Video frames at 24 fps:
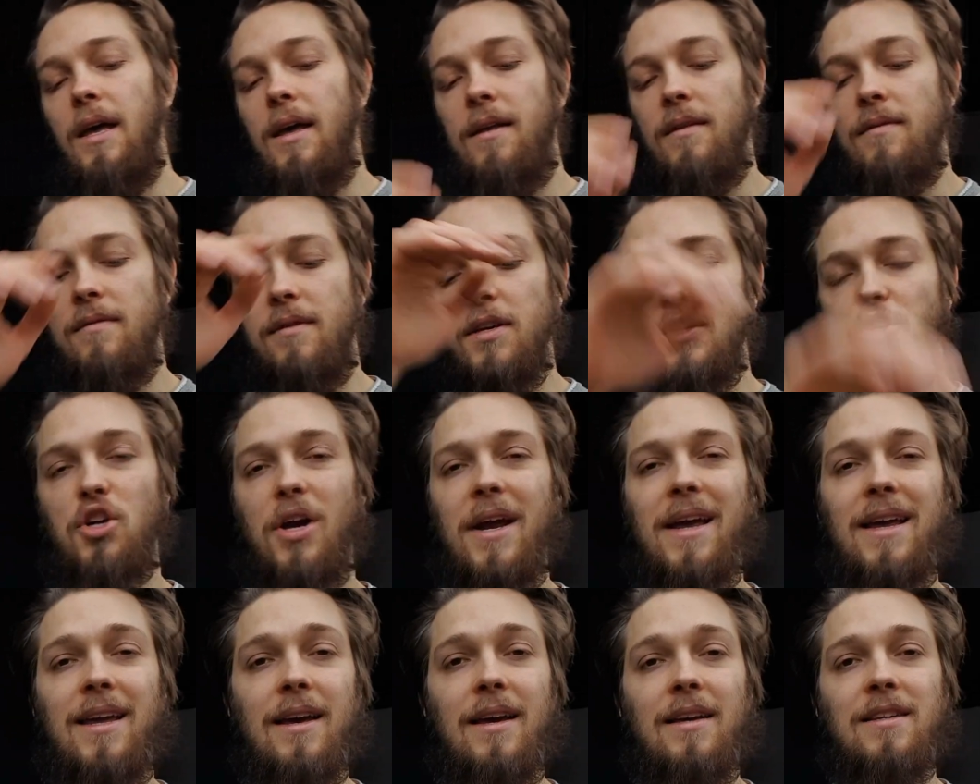this
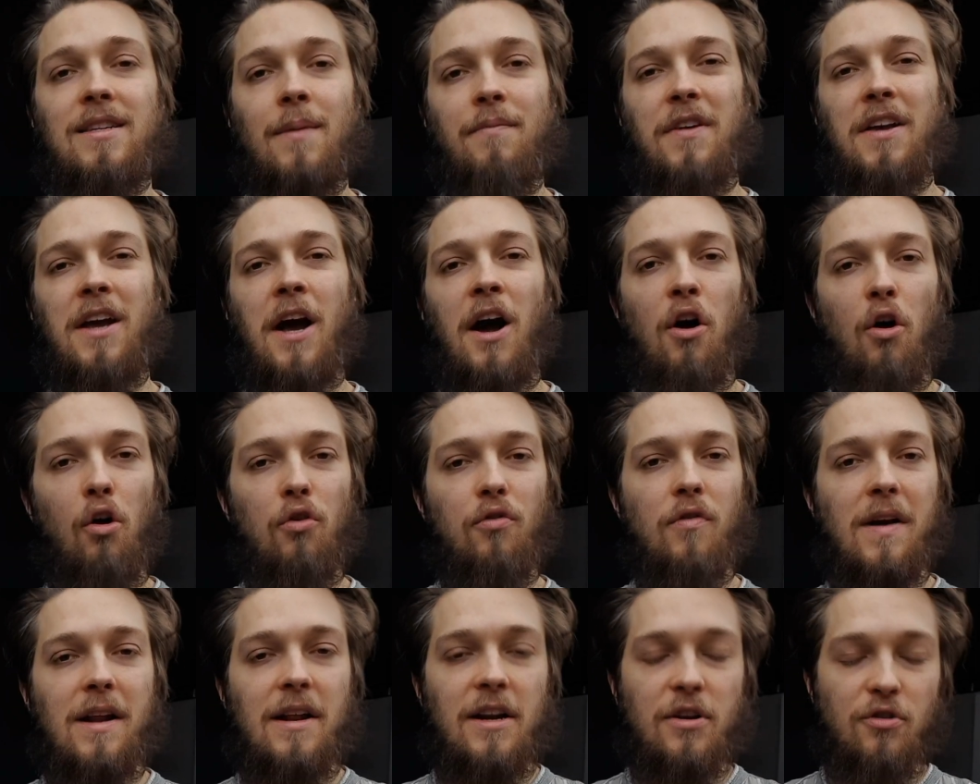shake is something I
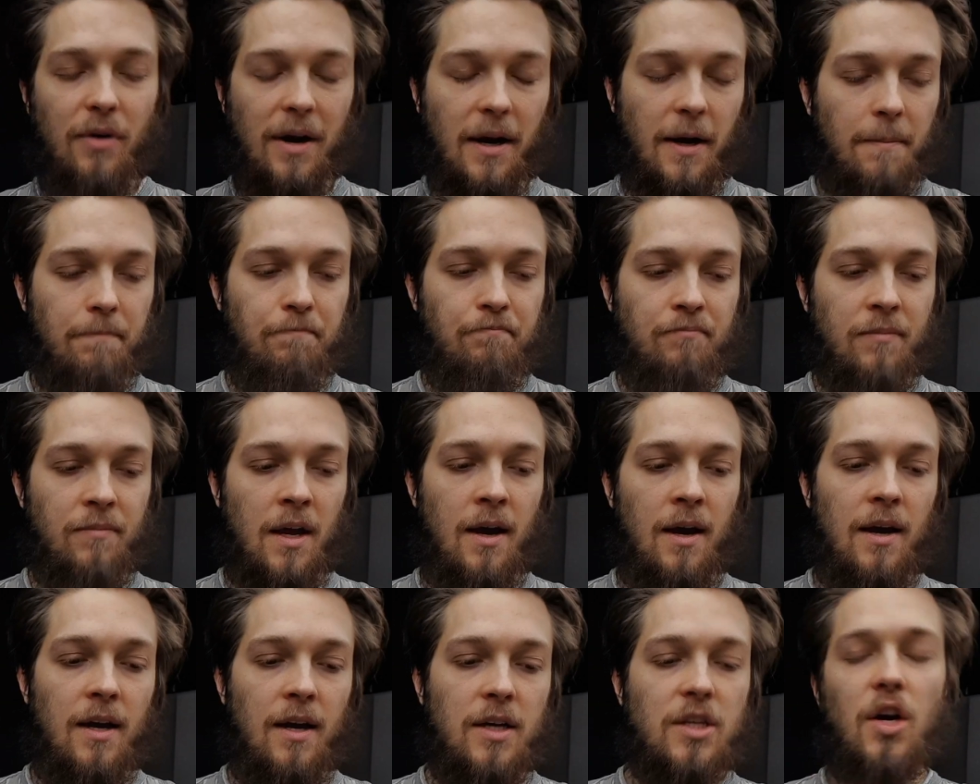already drink.
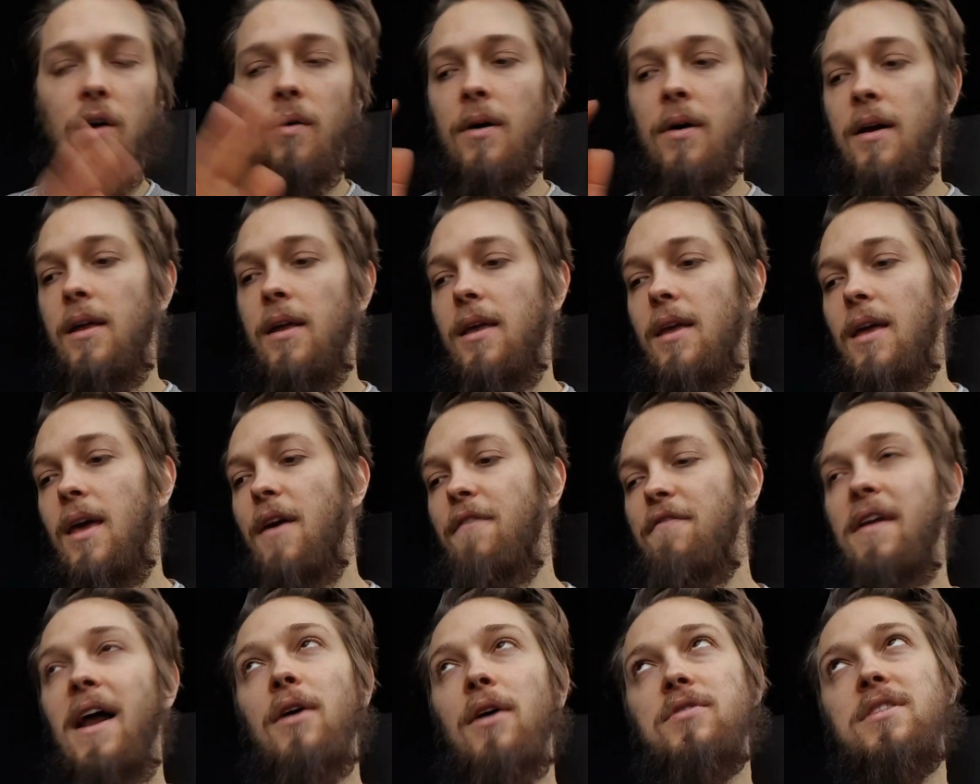So
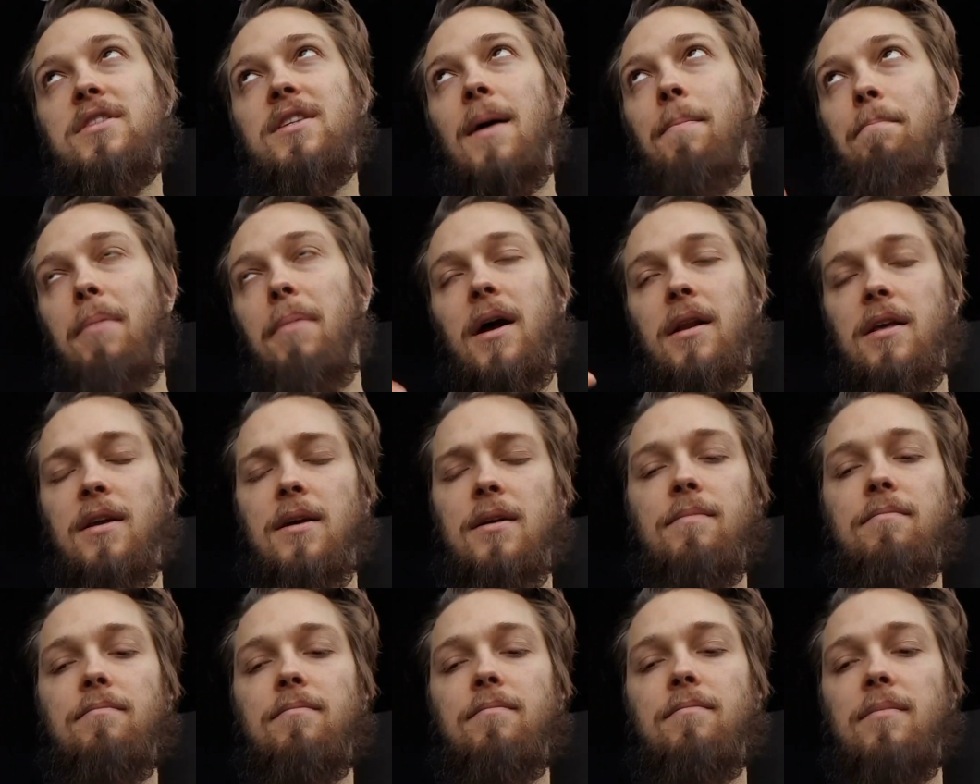if now
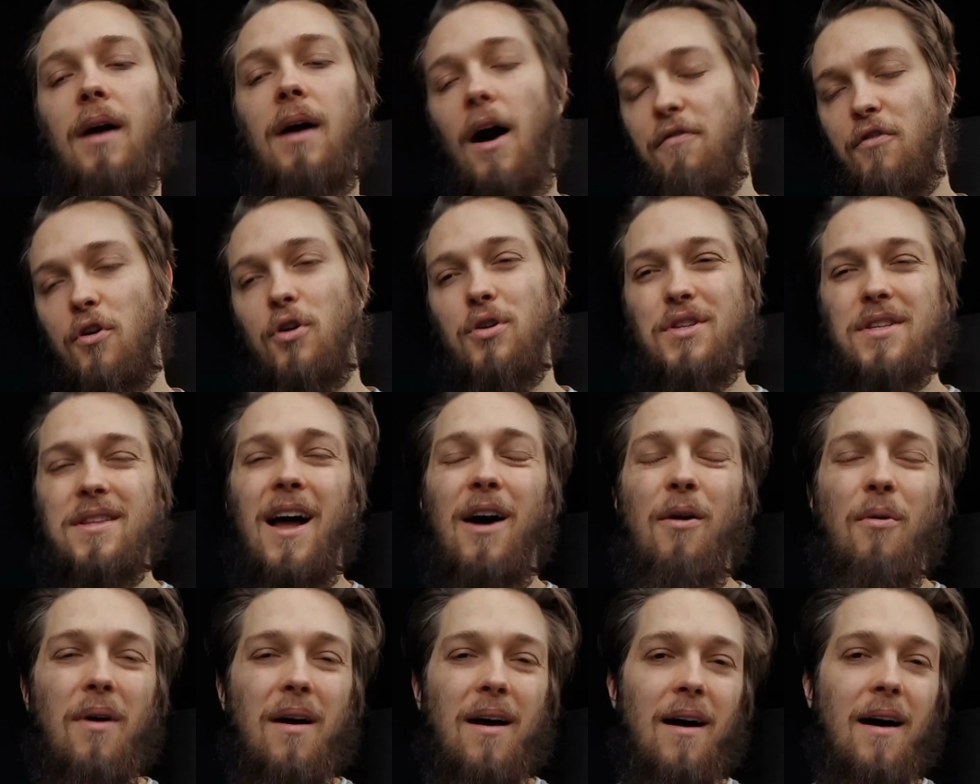somebody, of course
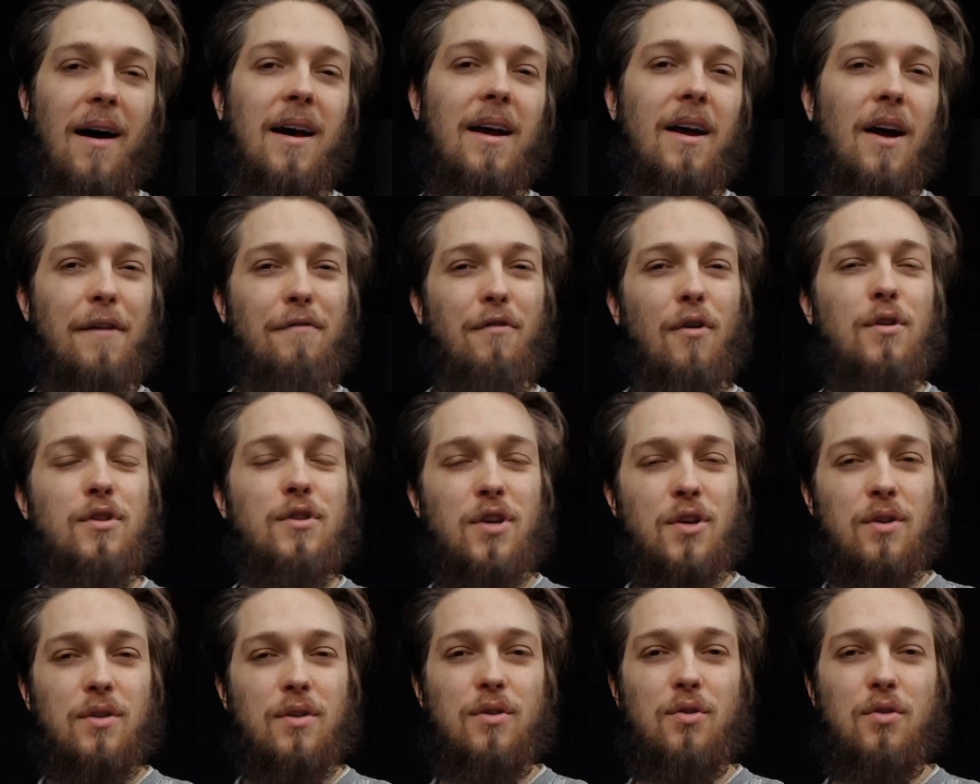now I have
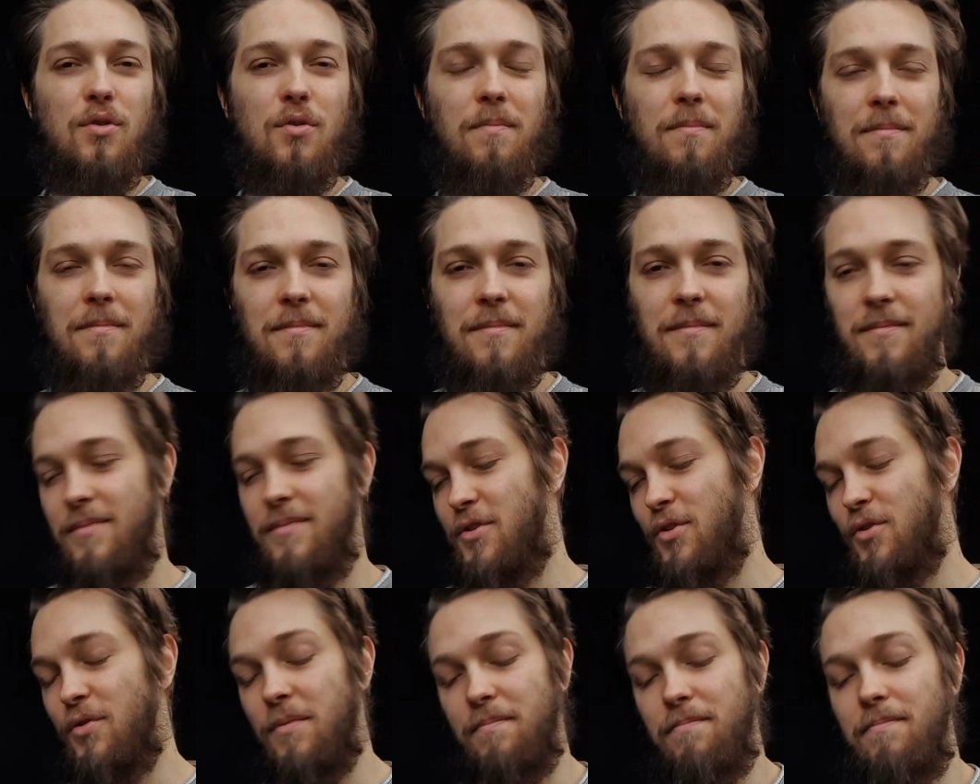also to
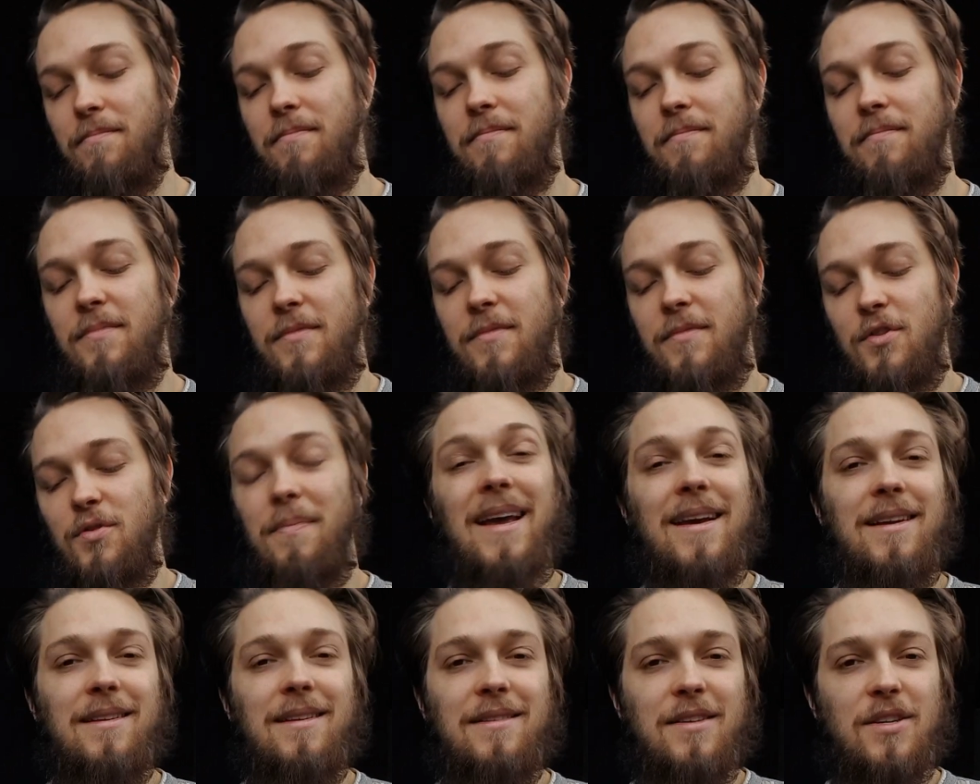
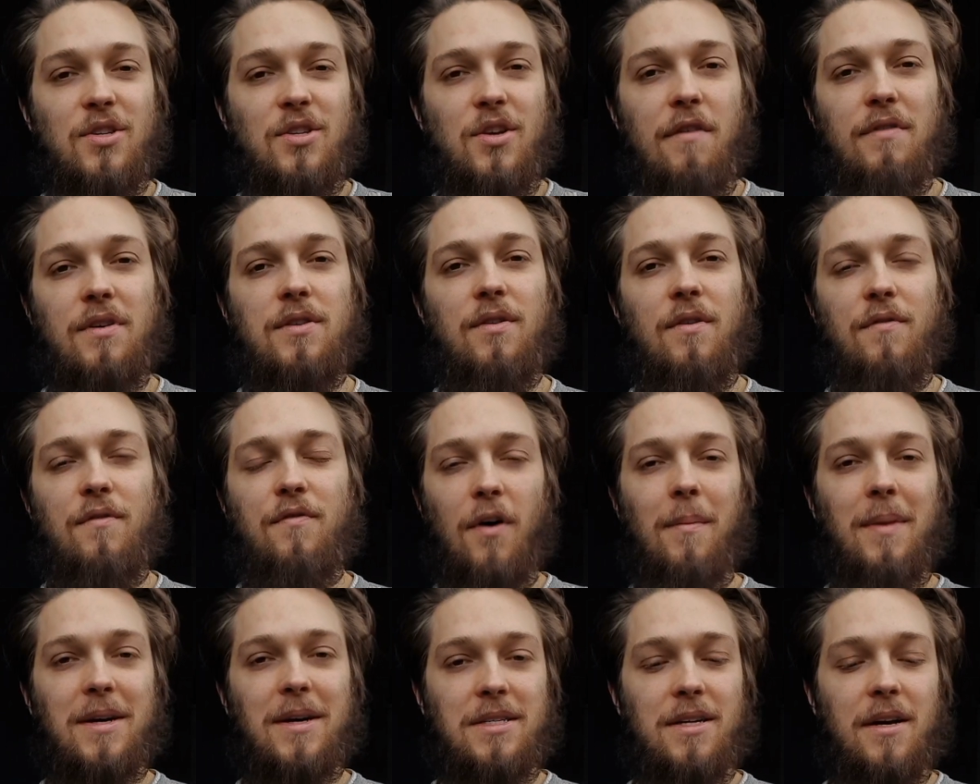make this service
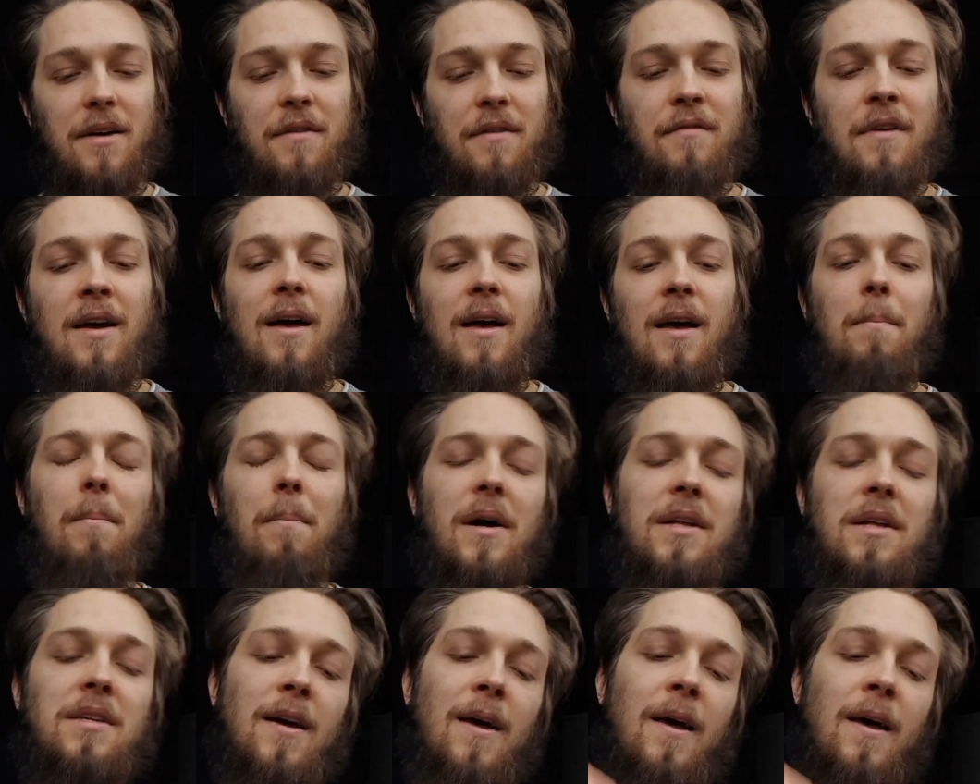for myself, but